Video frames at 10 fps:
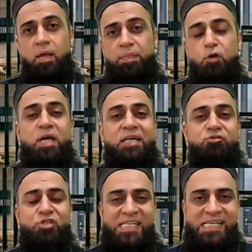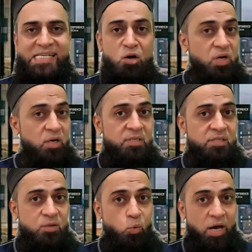Now that trainee accountant,
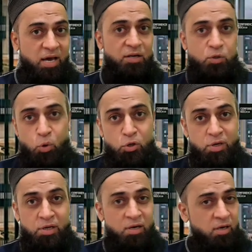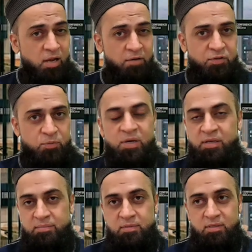Mr. Y, I told you he loves
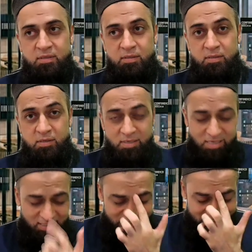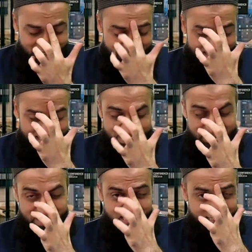money. He says he
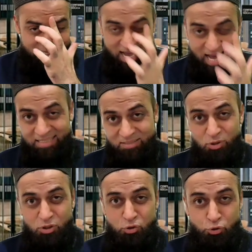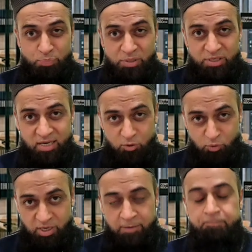thinks that what should be done.
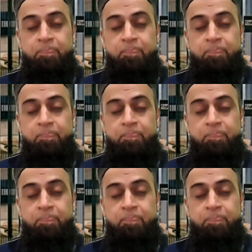Okay.